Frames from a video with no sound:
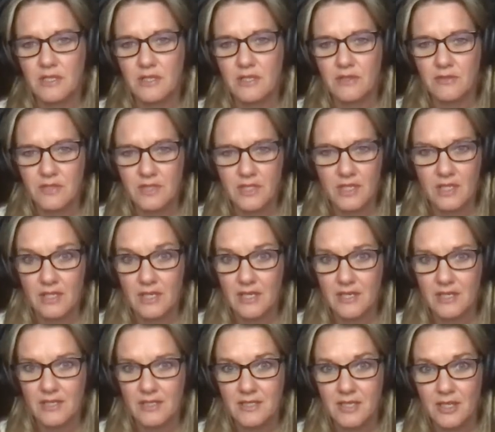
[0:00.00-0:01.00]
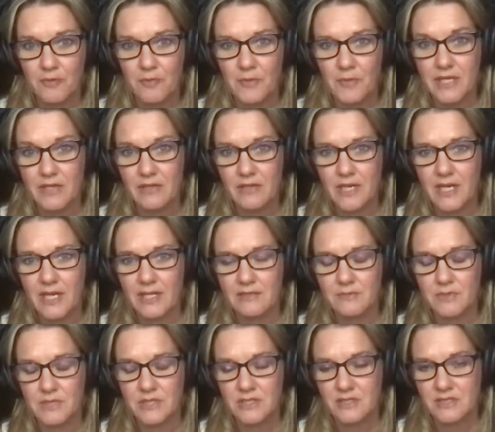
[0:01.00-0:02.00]
He was like, I can tell by your eyes,
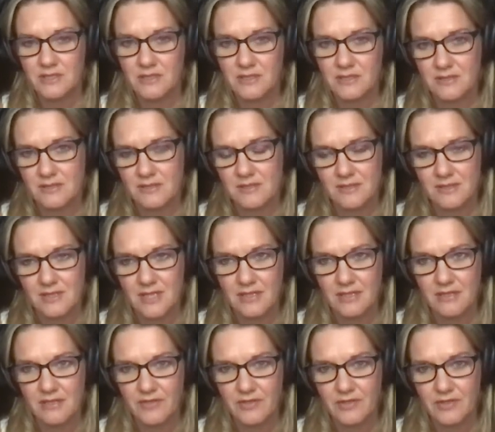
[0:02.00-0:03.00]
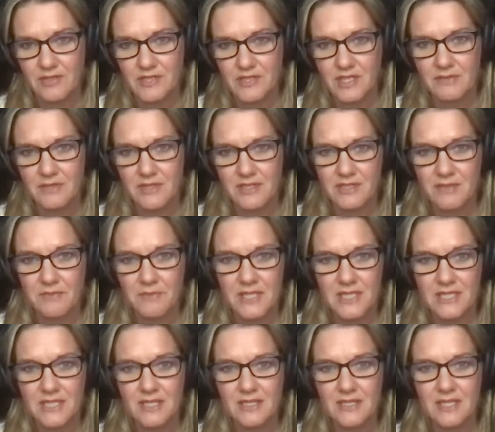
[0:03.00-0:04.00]
which is not the first time that somebody
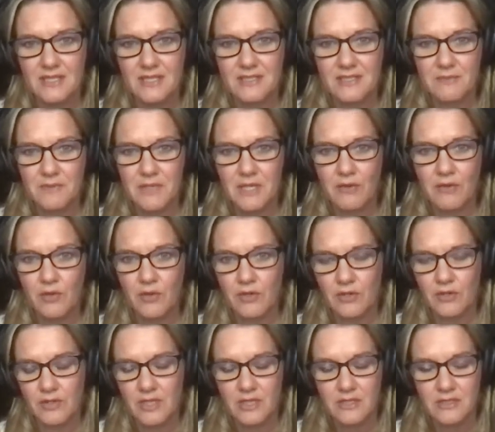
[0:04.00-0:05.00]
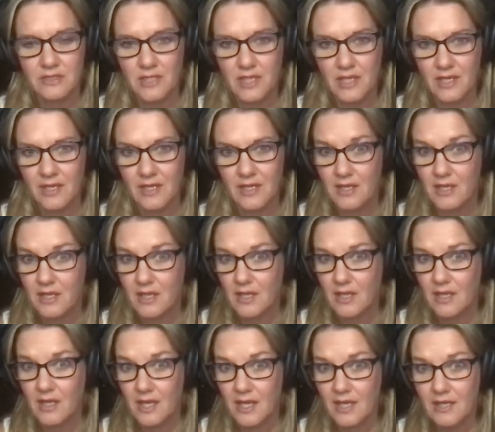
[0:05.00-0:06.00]
said that to me, whether it's just like,
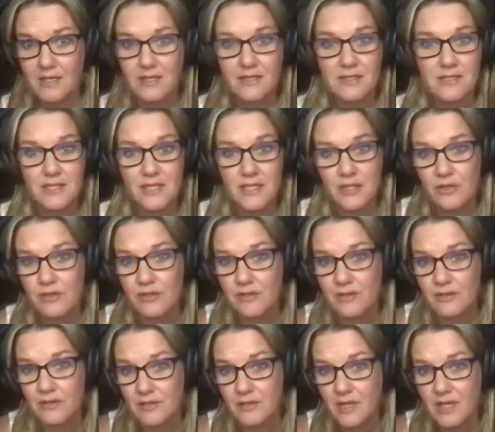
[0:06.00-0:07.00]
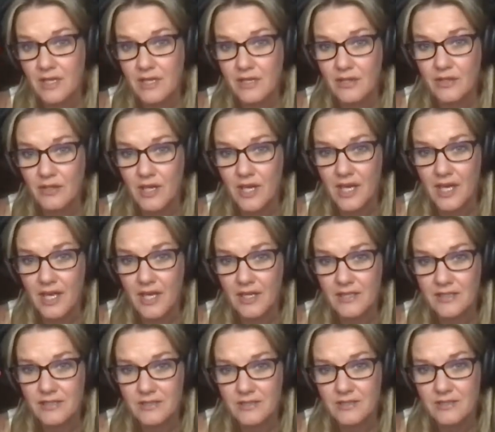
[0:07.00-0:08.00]
I can see in your
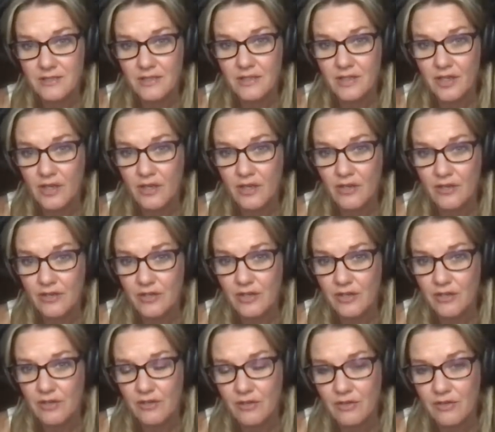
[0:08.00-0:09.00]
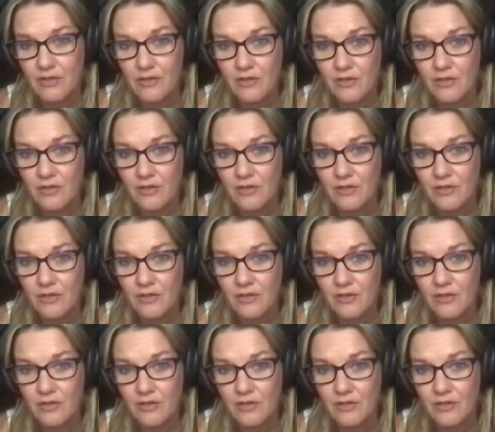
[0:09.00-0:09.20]
eyes, you're a little.